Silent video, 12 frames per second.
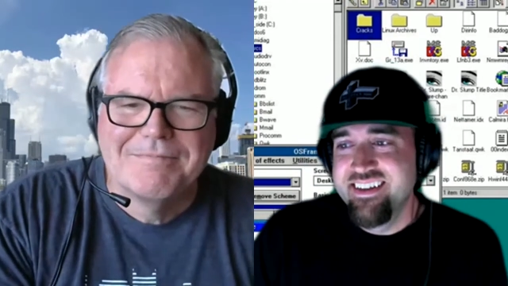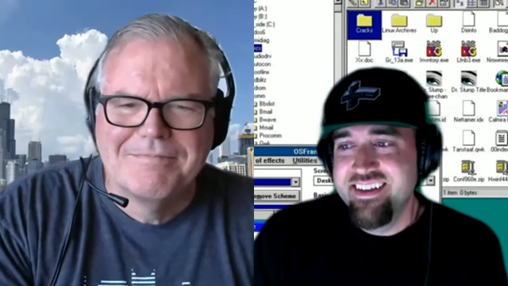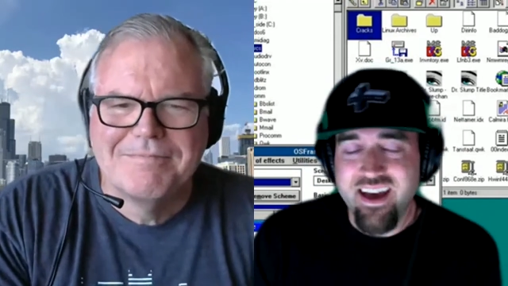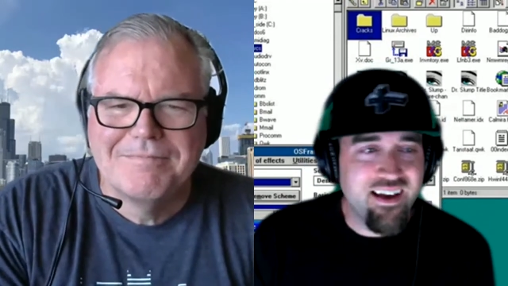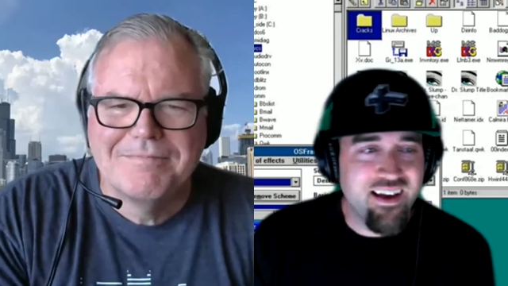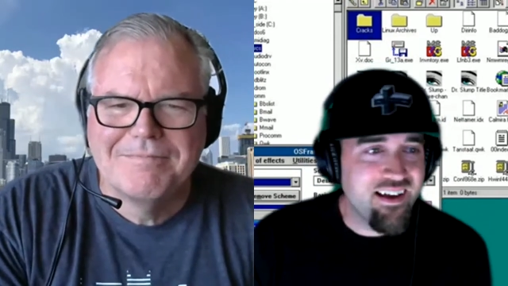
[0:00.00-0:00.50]

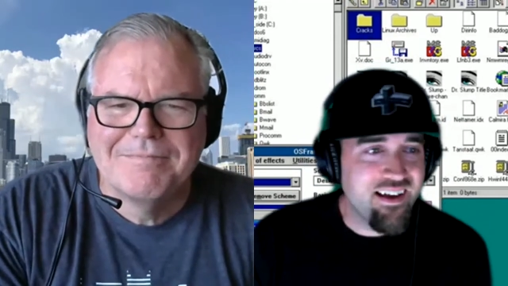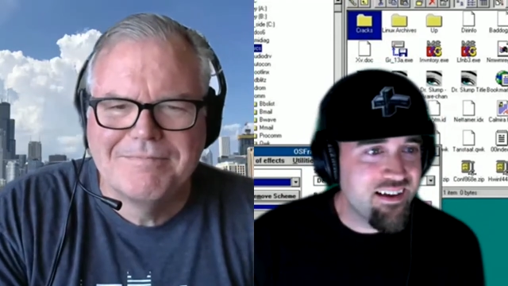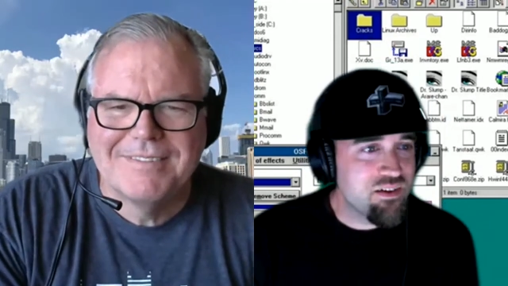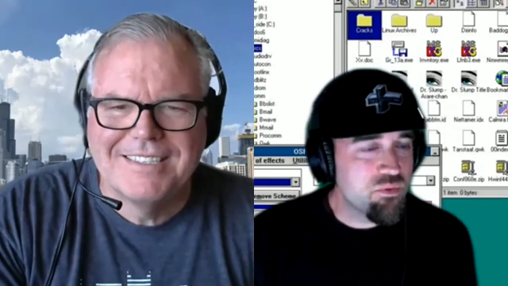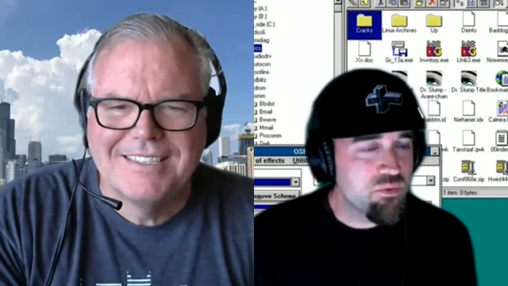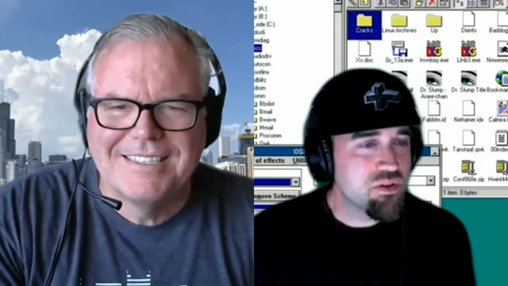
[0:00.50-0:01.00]

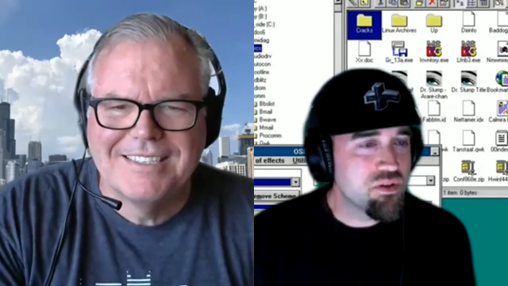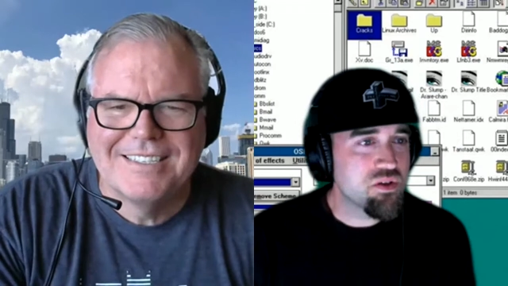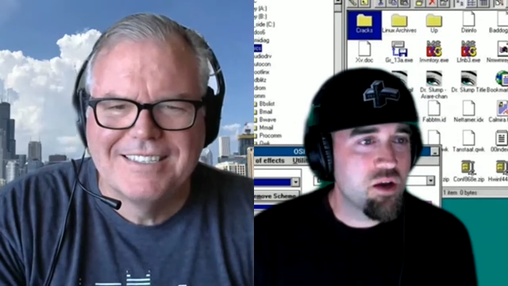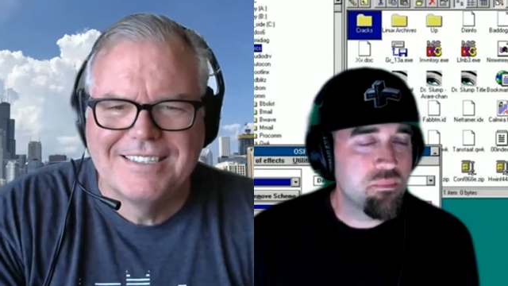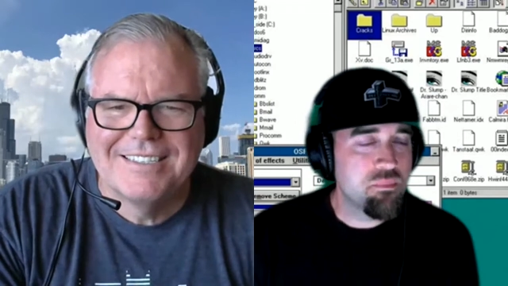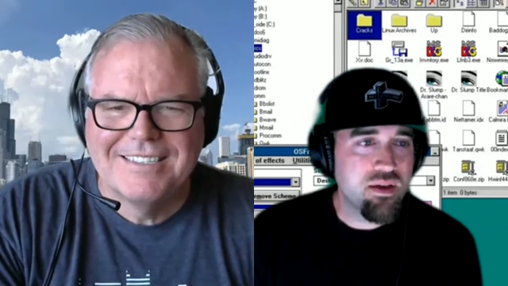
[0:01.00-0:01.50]
Speaker 1: Uh, well, so
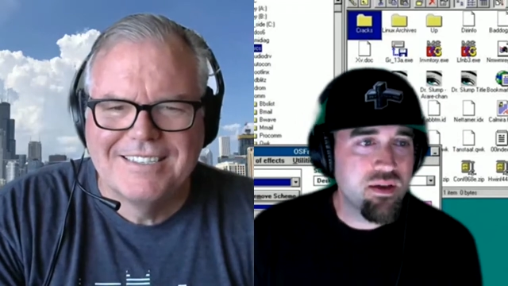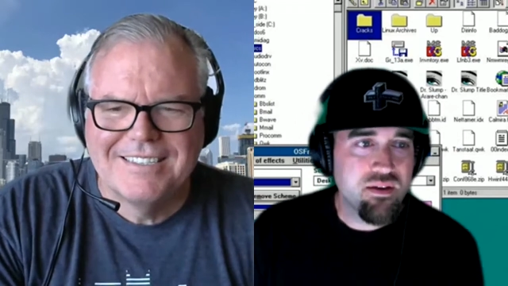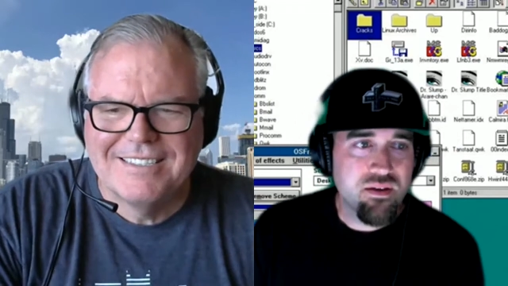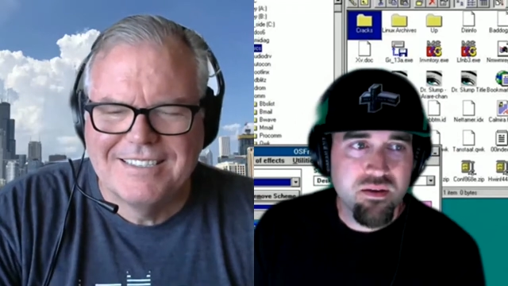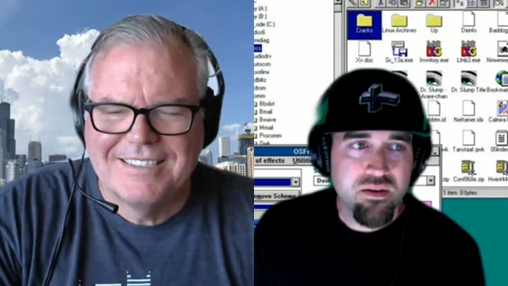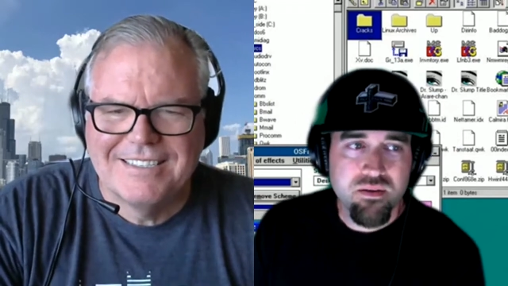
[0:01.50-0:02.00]
I'm
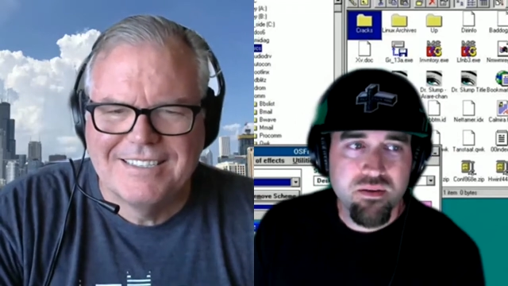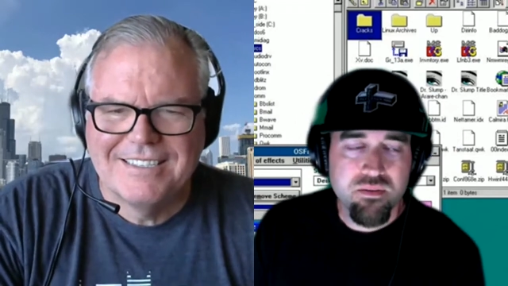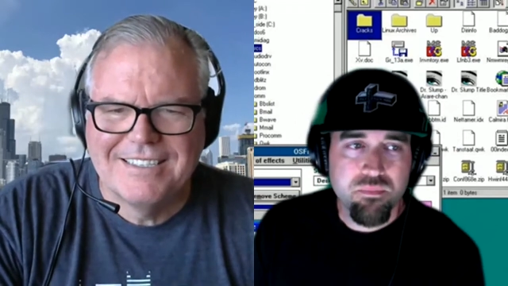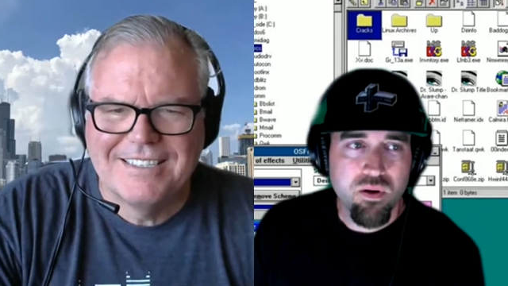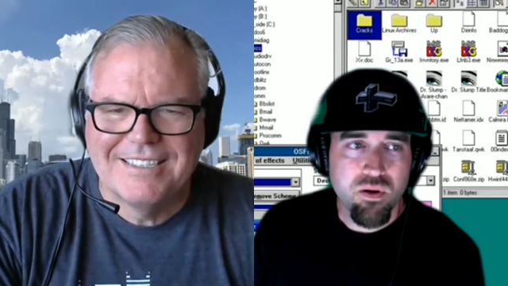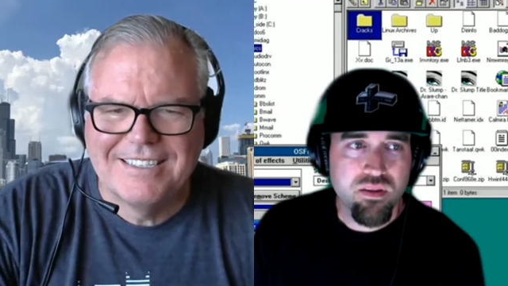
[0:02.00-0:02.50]
uh,
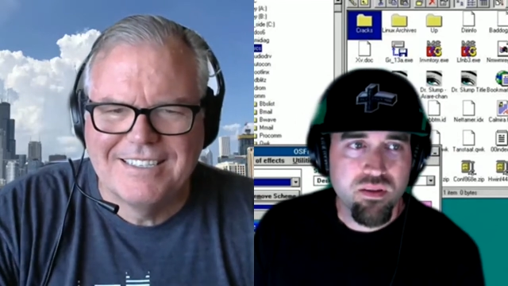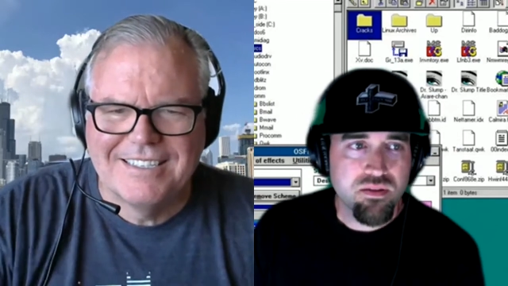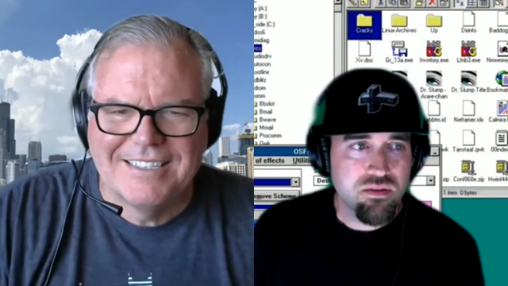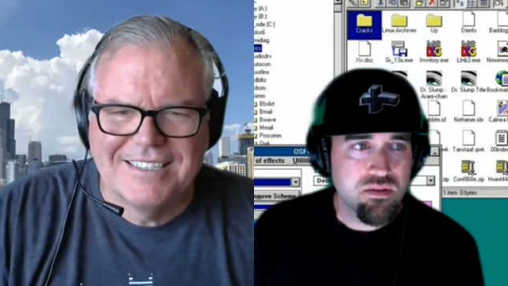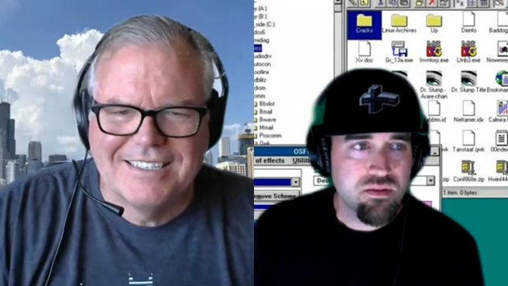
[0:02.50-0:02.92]
part of the,